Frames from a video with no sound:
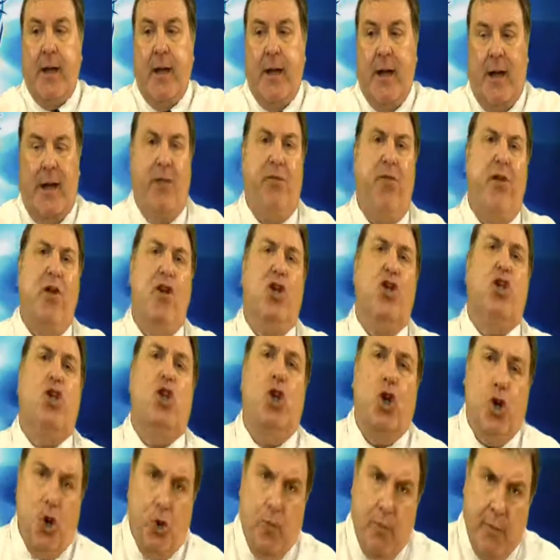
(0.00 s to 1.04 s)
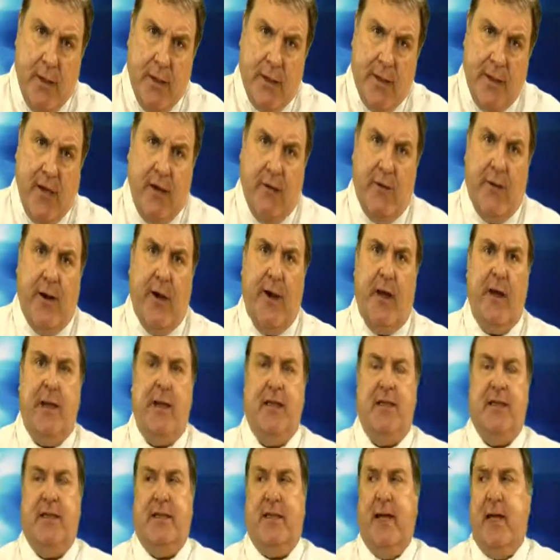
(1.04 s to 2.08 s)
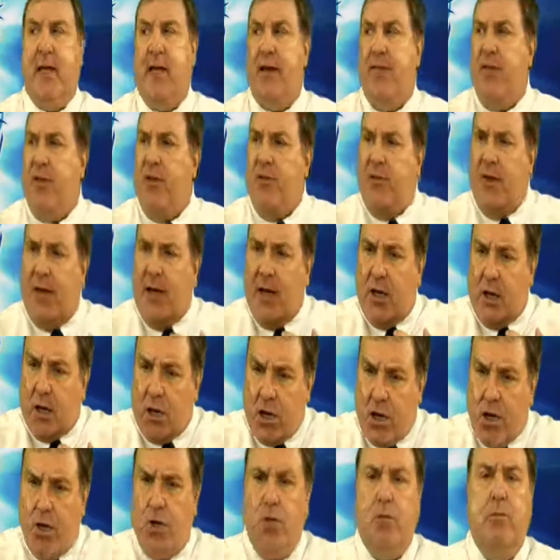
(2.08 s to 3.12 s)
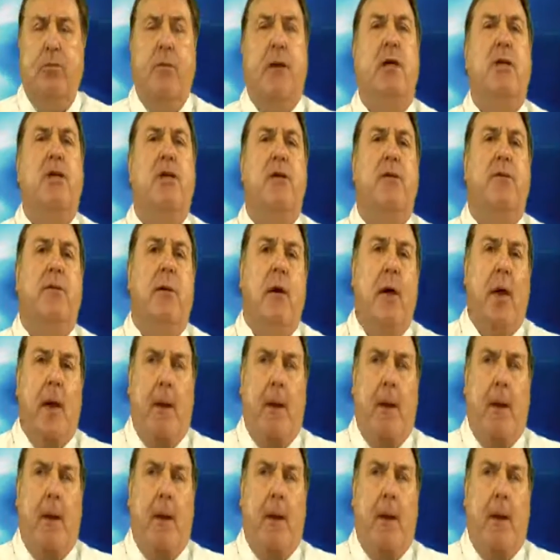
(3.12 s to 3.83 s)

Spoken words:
If you're too materialistic, if you think too much of